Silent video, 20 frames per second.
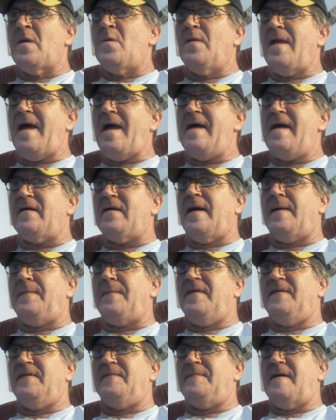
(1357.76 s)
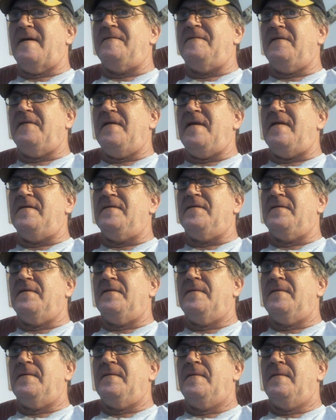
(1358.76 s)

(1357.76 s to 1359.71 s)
Well, I had a couple of my friends